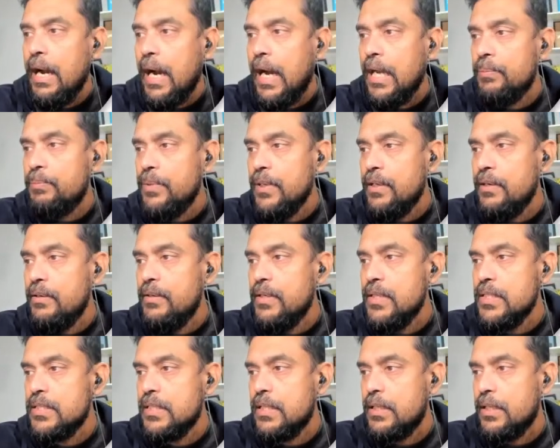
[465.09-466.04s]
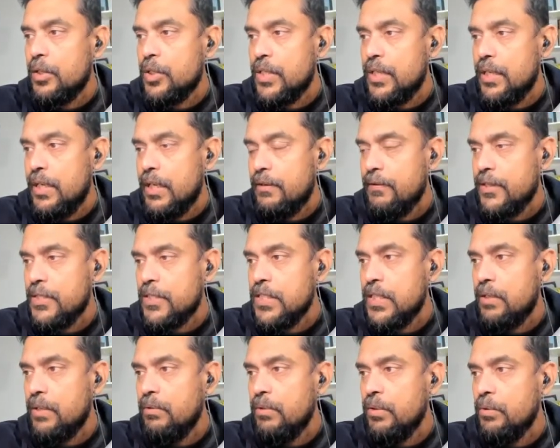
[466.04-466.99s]
IP address, network
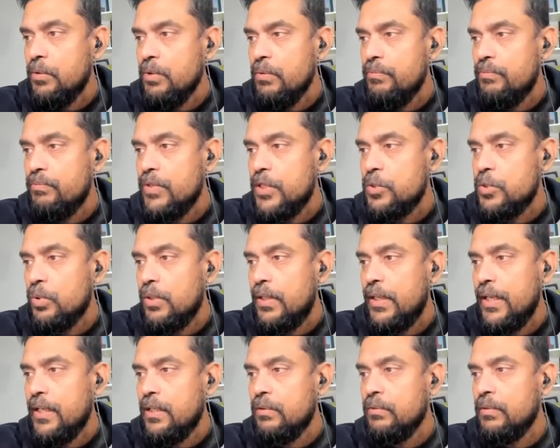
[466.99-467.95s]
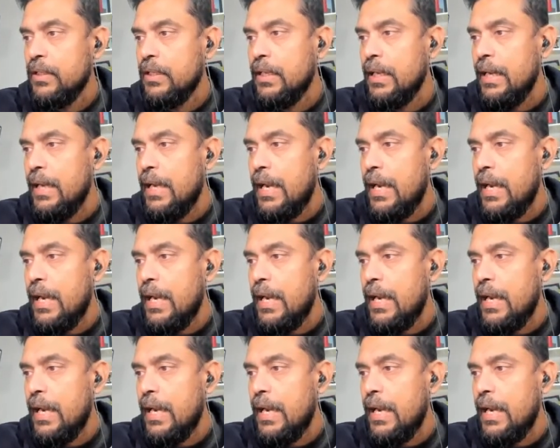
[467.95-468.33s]
security group, virtual network,